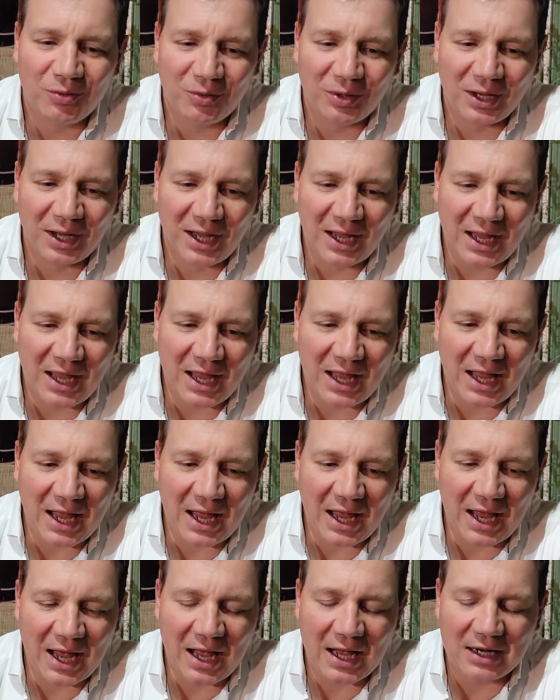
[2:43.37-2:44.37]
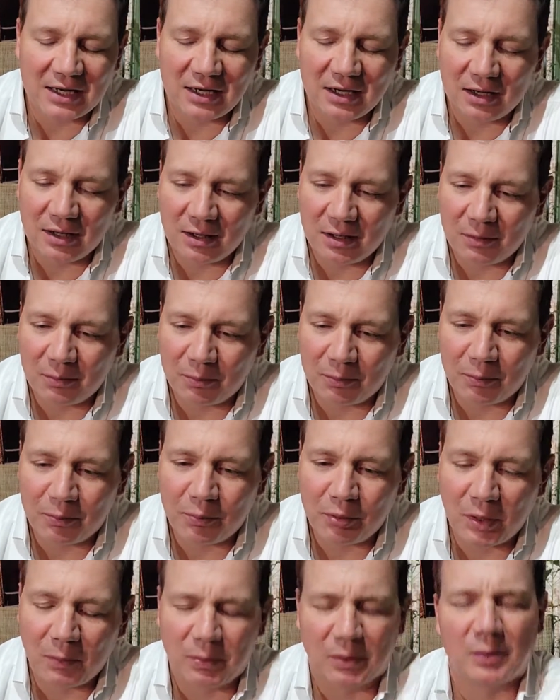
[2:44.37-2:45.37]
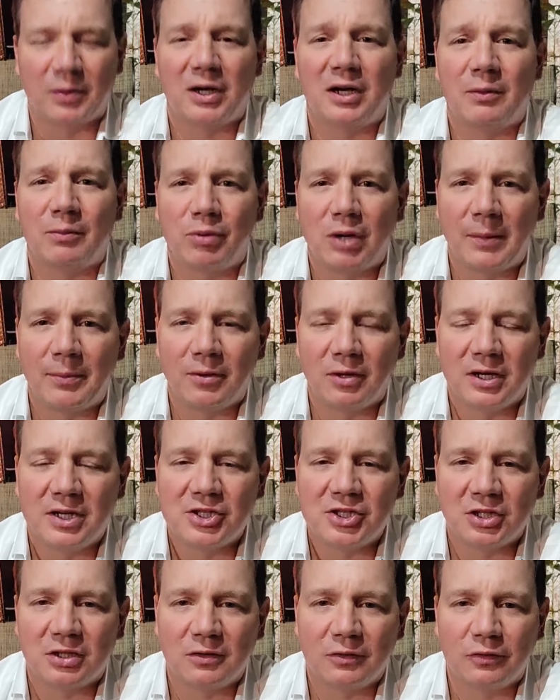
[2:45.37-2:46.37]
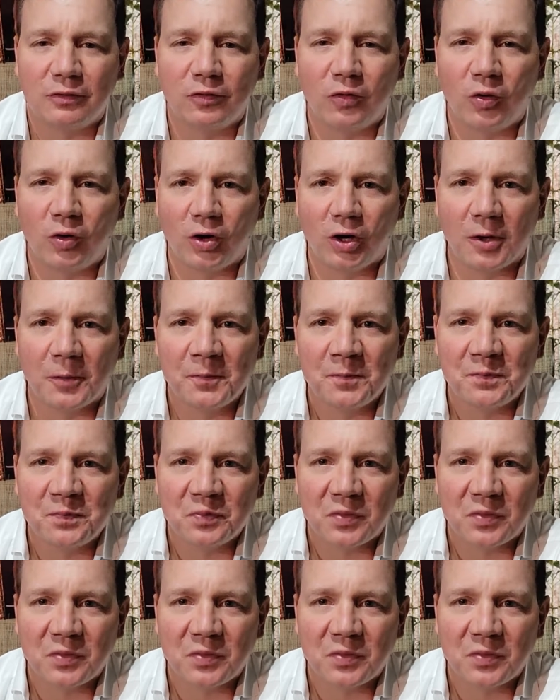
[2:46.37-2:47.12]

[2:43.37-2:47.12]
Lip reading: we had preparation for